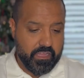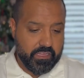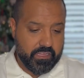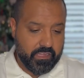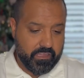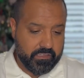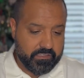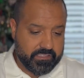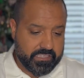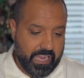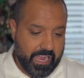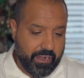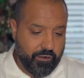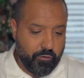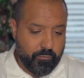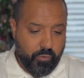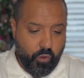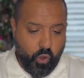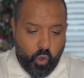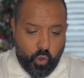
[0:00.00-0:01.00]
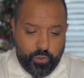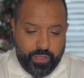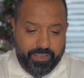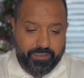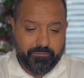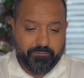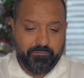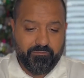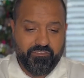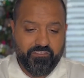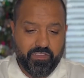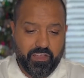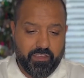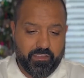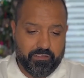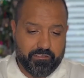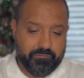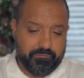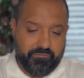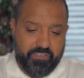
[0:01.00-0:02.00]
Tyropoan
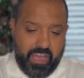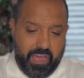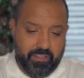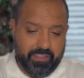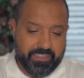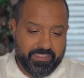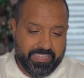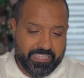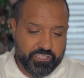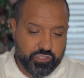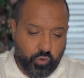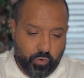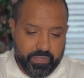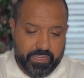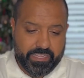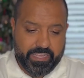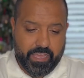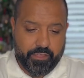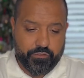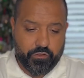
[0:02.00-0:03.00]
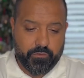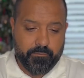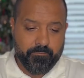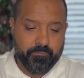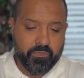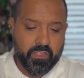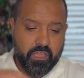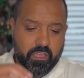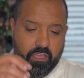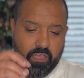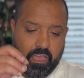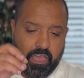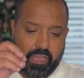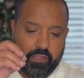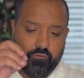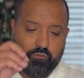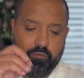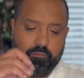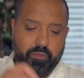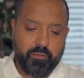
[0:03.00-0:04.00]
Valley, they join together.
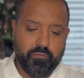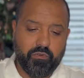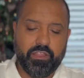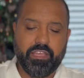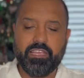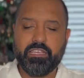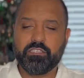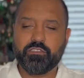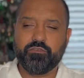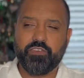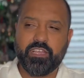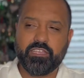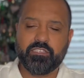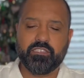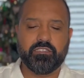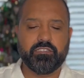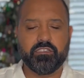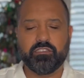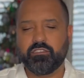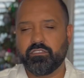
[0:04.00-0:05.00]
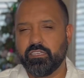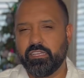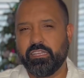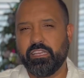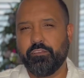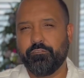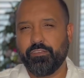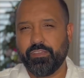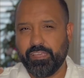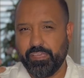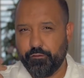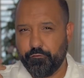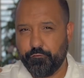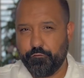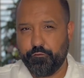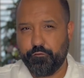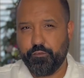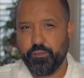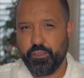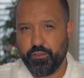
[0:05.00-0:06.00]
And remember, he's facing this significant
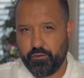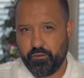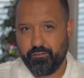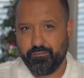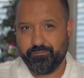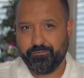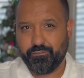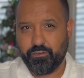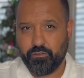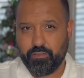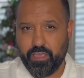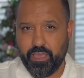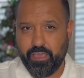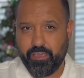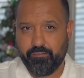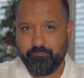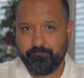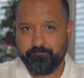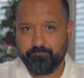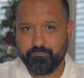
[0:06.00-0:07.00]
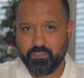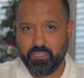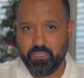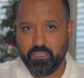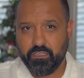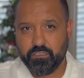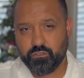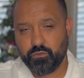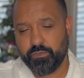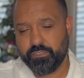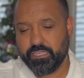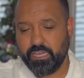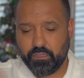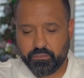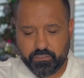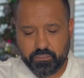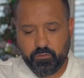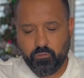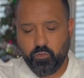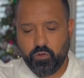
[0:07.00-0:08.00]
fear, okay? So he's out
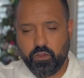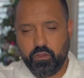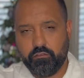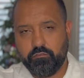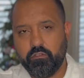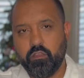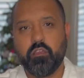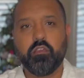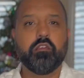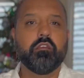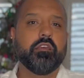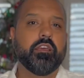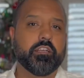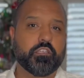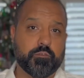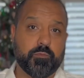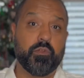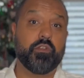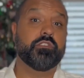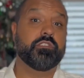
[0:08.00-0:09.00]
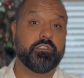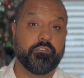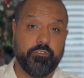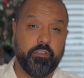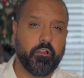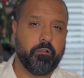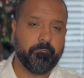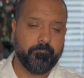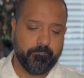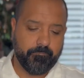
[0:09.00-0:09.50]
somewhere experiencing fear.